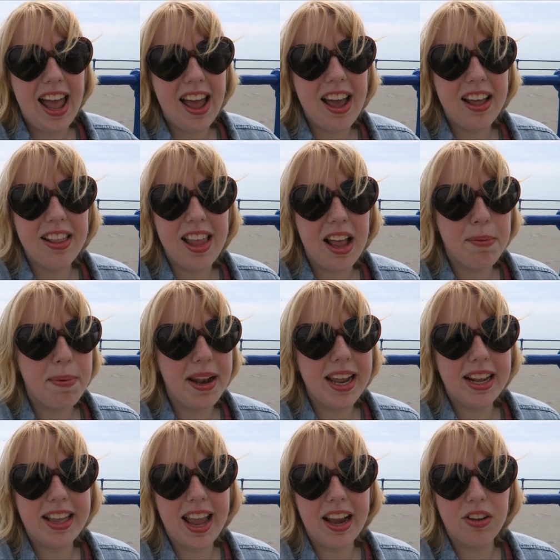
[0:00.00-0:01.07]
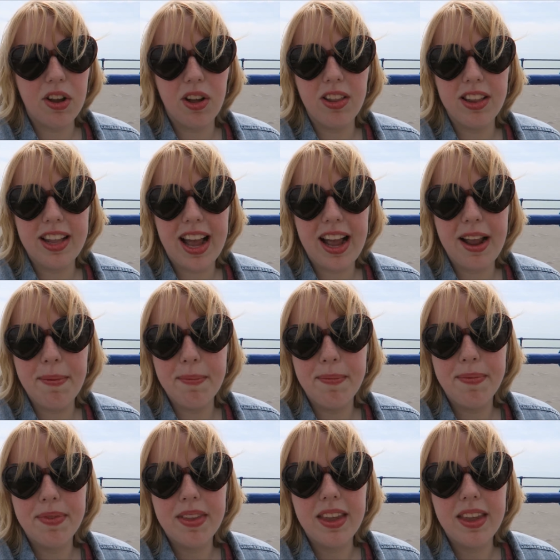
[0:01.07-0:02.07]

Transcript: and had panic attacks all the time.